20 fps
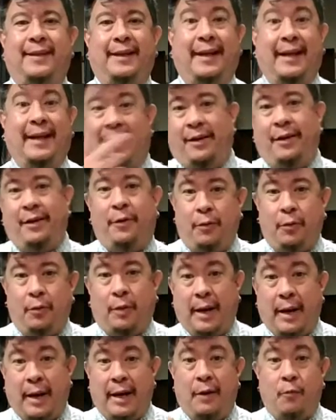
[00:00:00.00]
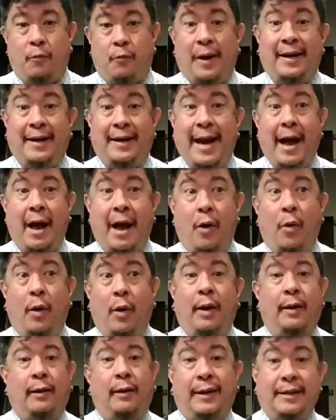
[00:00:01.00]
Hello. Right
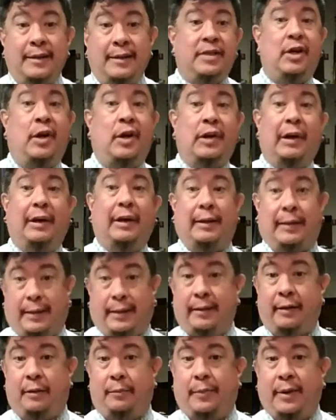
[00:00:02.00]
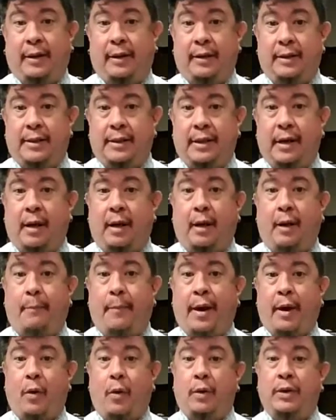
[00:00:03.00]
now, let's talk a little bit
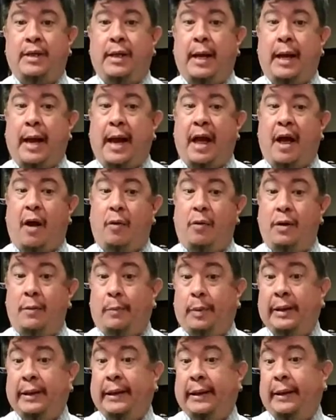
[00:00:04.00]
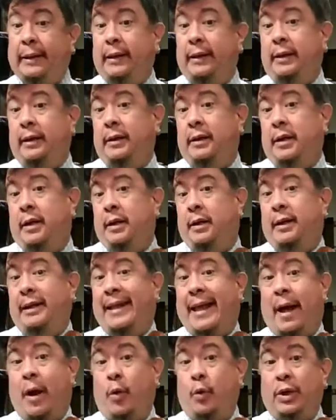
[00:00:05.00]
about how to play
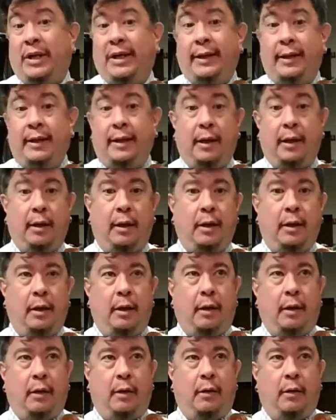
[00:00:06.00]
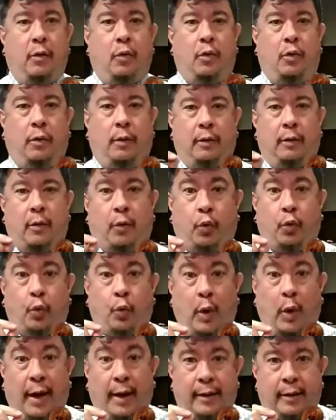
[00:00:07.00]
loudly or
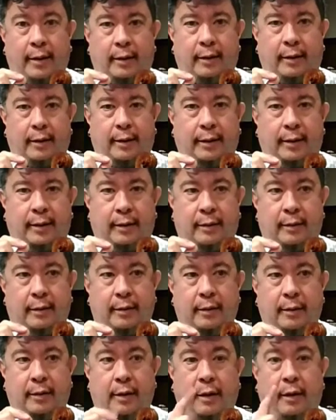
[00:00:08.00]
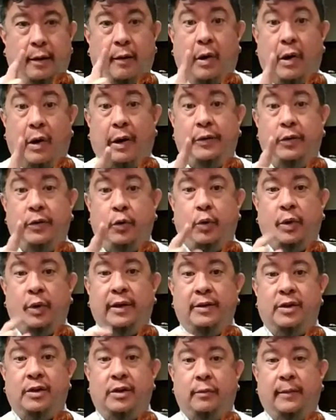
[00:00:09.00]
quietly on your
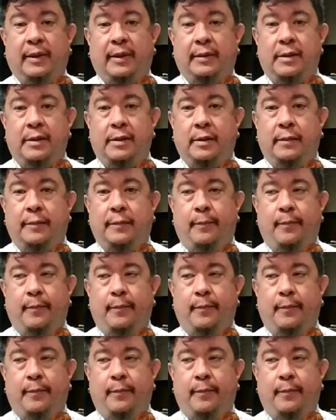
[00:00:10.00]
instrument.